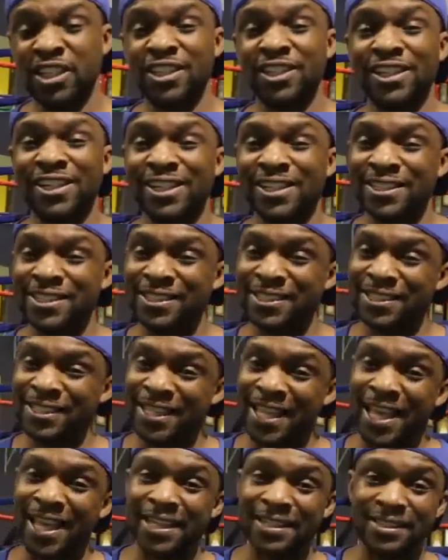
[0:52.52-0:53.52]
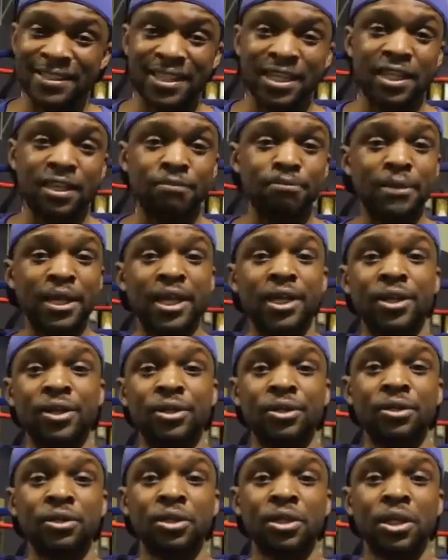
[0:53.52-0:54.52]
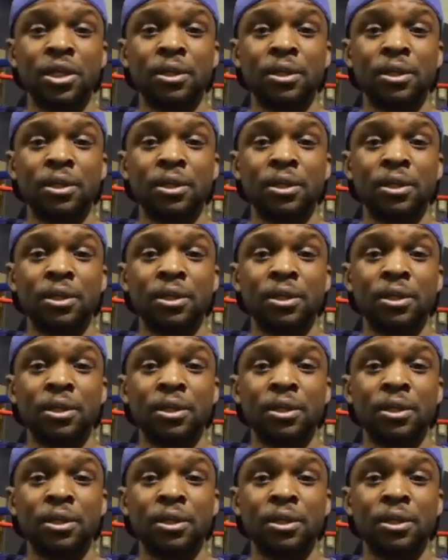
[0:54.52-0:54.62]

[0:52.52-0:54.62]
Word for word: in the exact same manner,